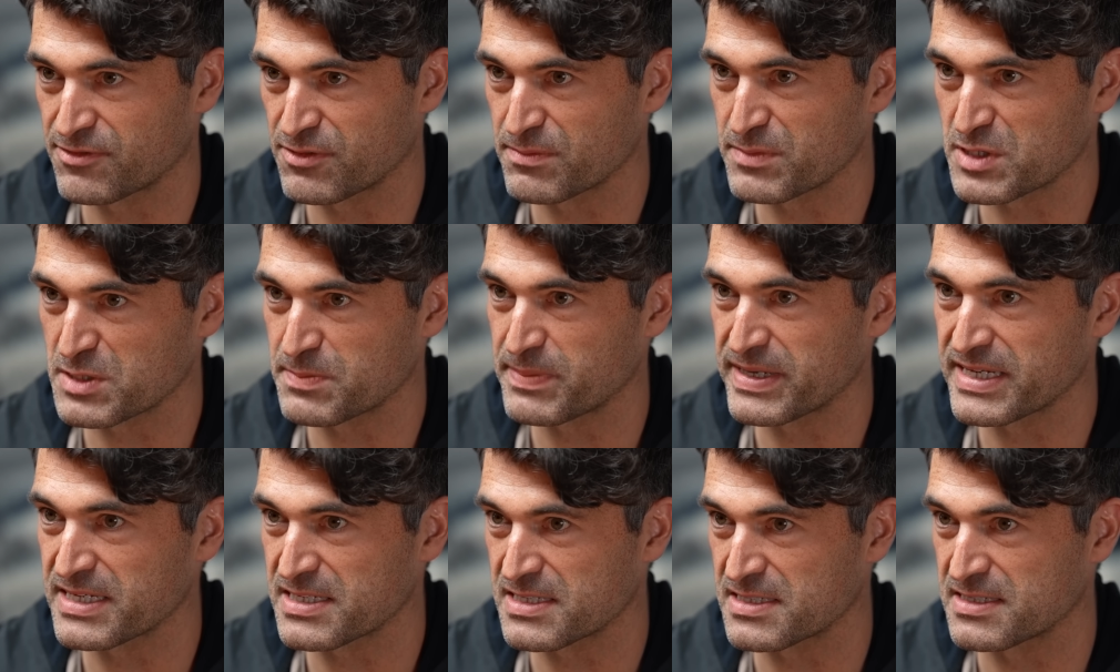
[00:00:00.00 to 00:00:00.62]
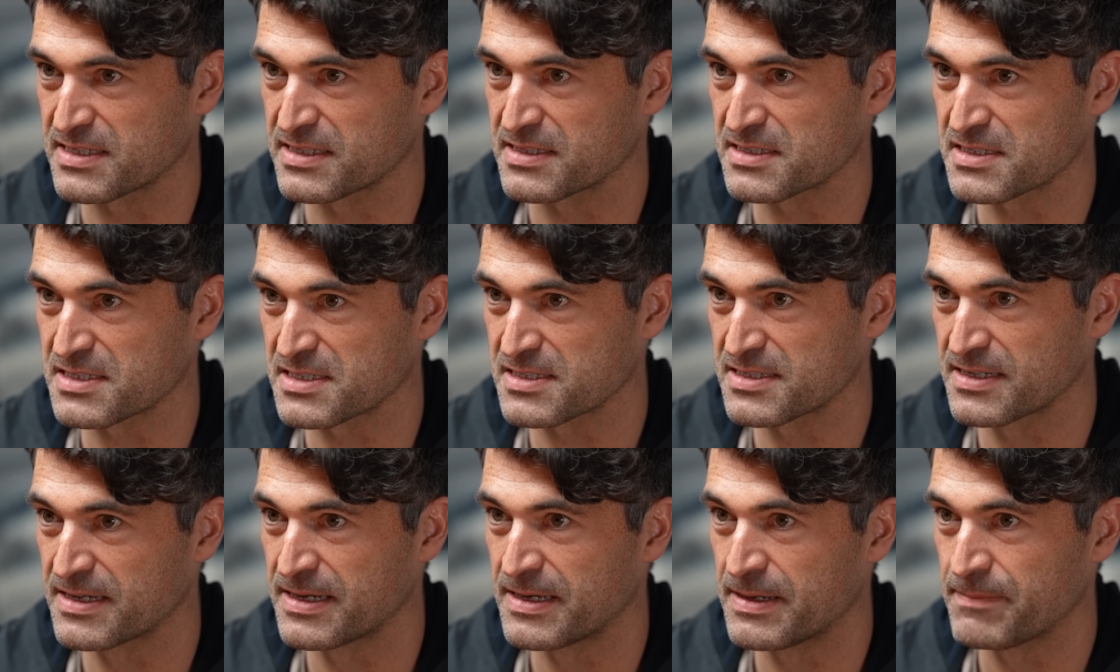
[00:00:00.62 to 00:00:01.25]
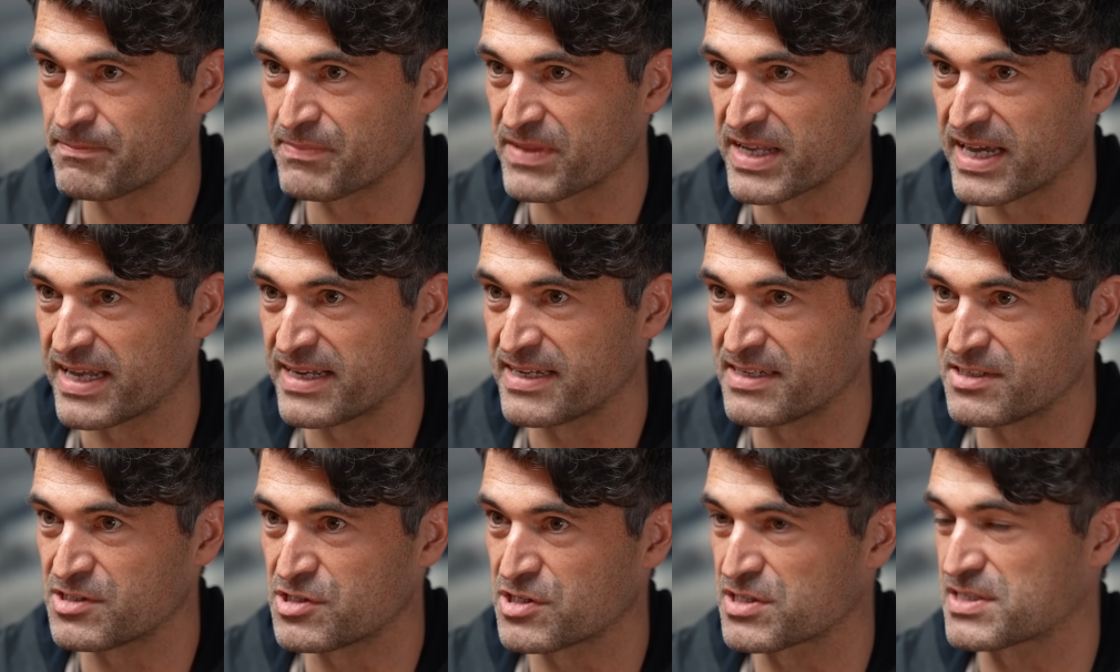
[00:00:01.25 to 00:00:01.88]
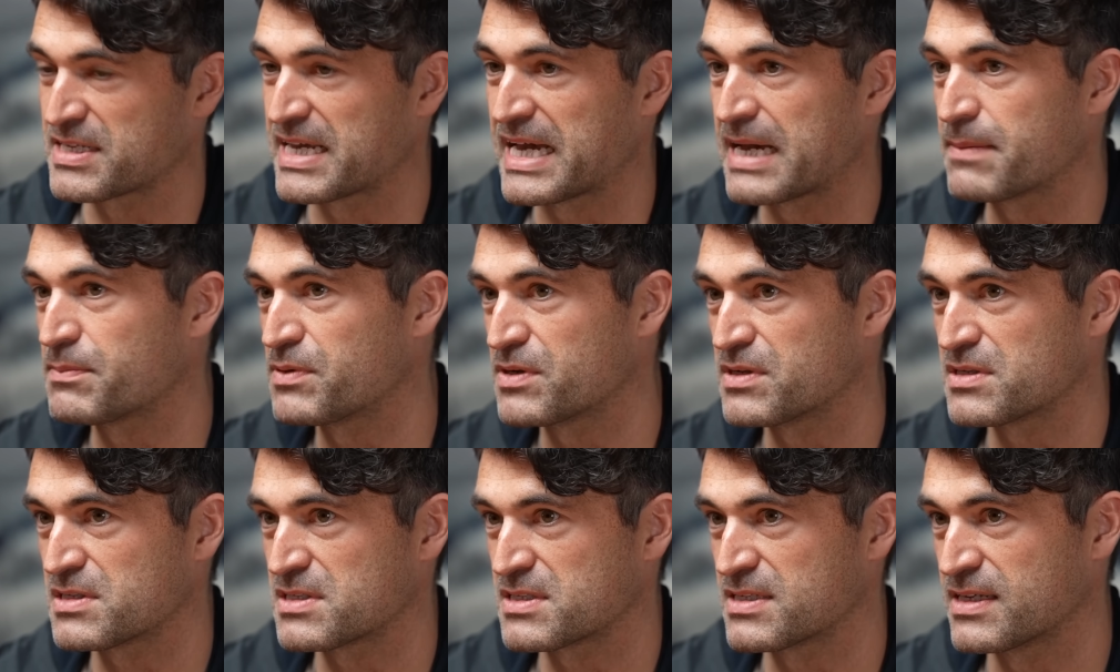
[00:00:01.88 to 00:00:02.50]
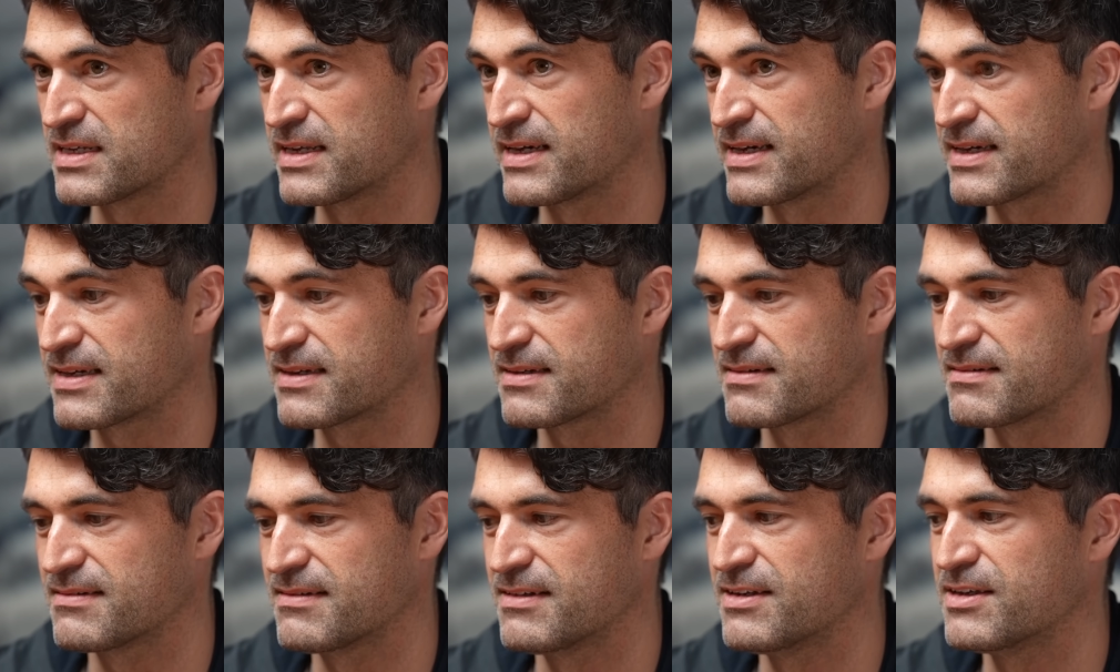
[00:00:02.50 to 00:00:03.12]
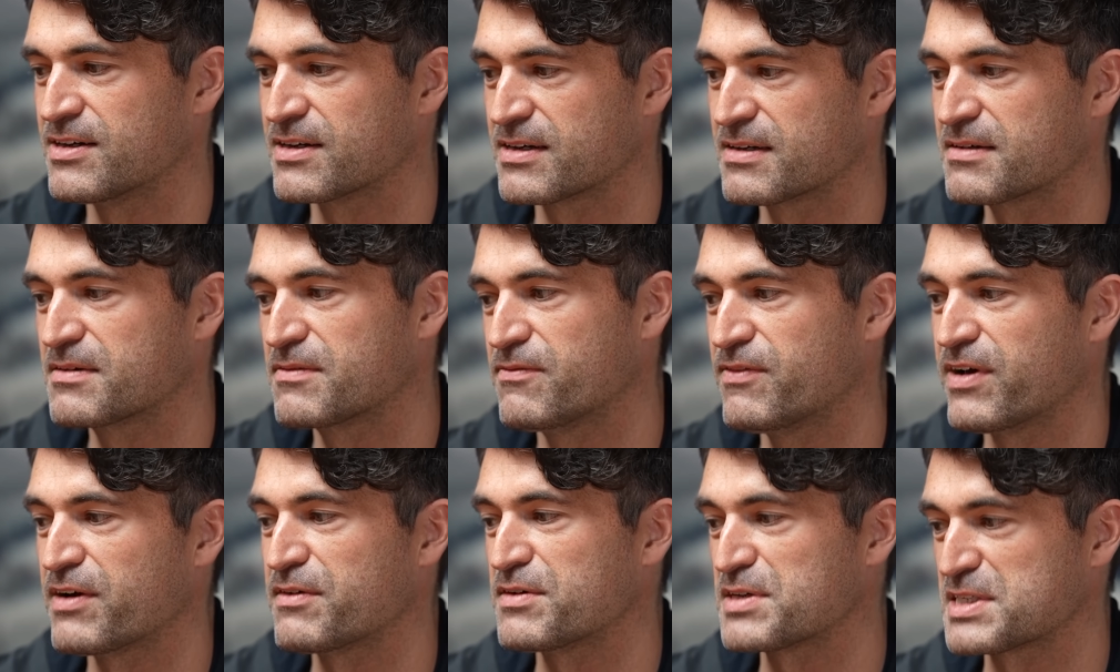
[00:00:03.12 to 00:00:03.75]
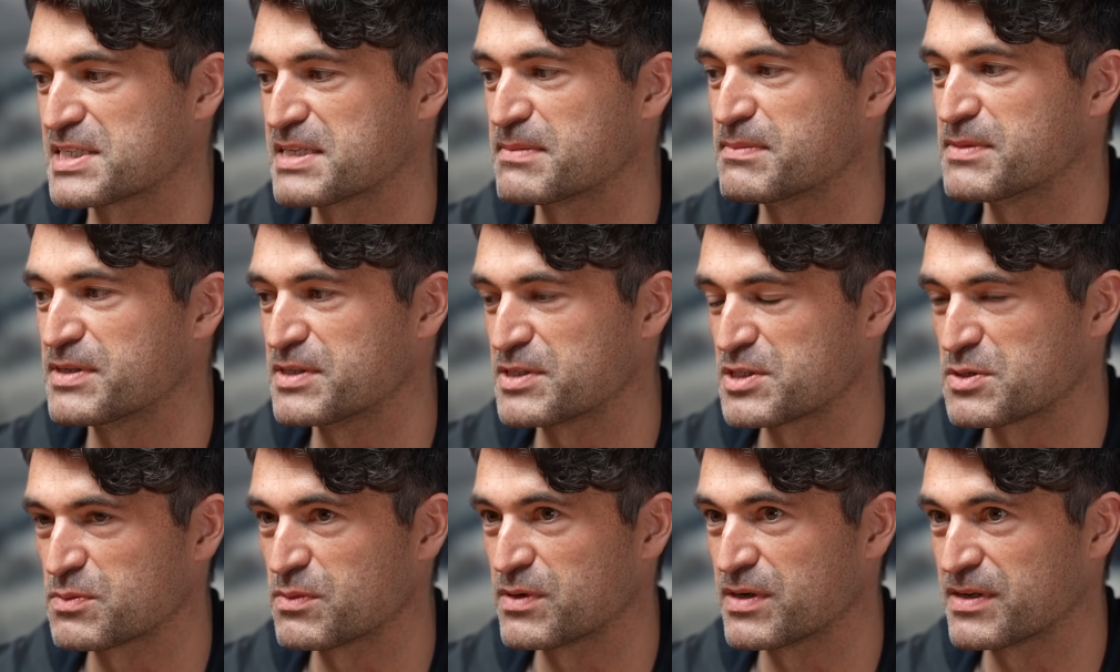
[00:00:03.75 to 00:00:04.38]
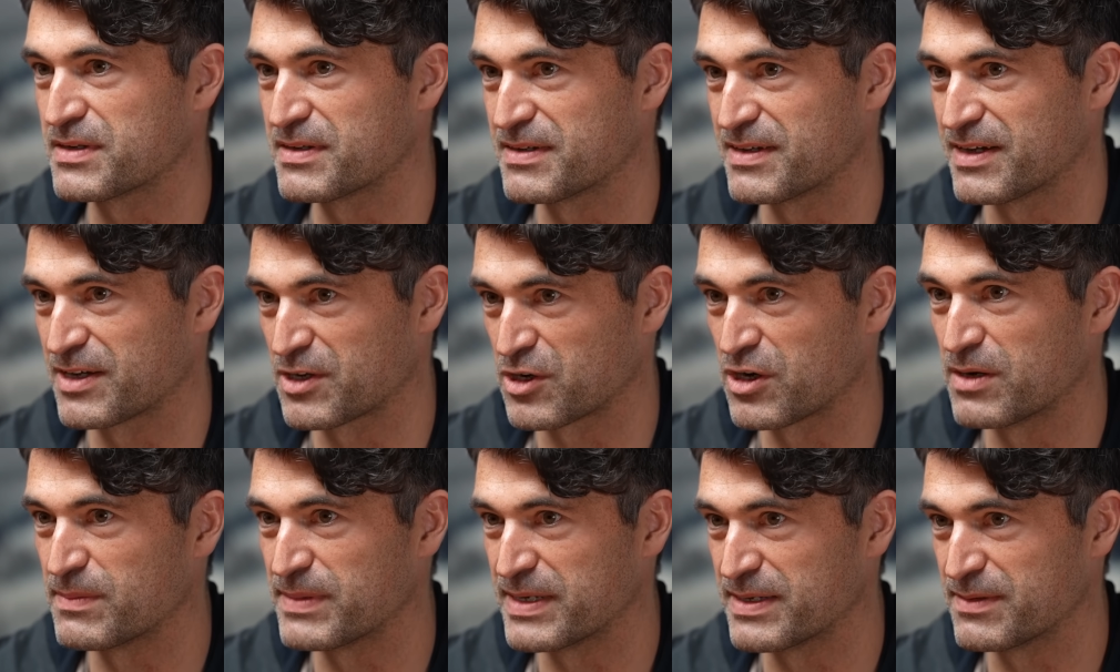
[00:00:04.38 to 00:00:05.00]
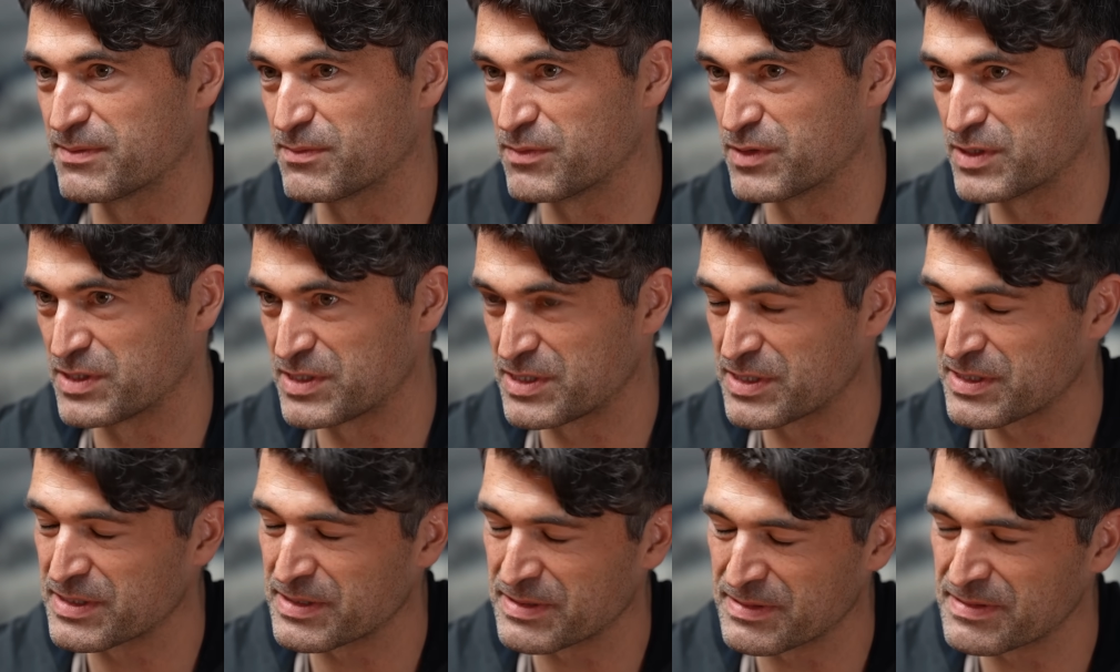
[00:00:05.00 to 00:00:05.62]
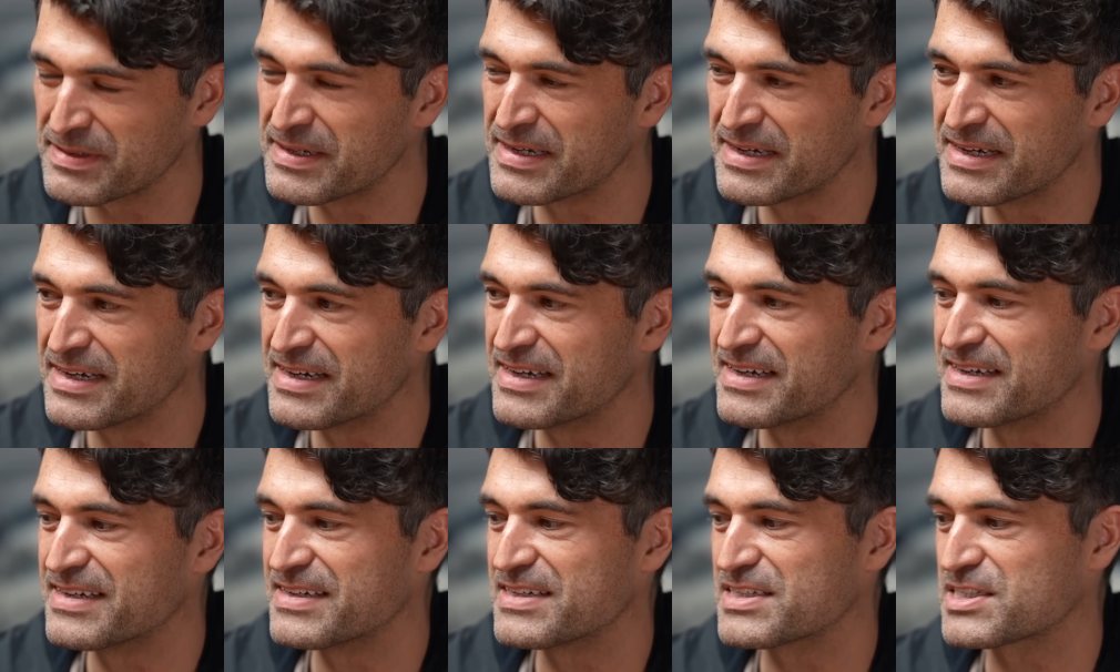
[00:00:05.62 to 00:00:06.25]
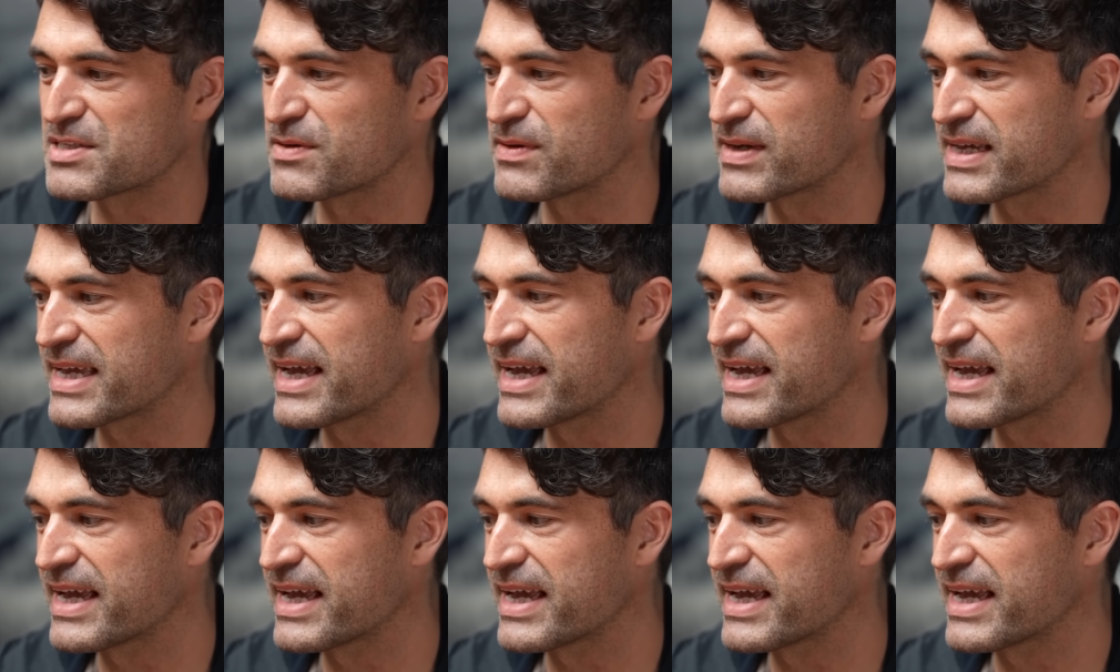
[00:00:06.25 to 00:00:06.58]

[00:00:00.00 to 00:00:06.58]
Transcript: it from space dust, and it just happens to like look mm. very similar to what a comet would do. So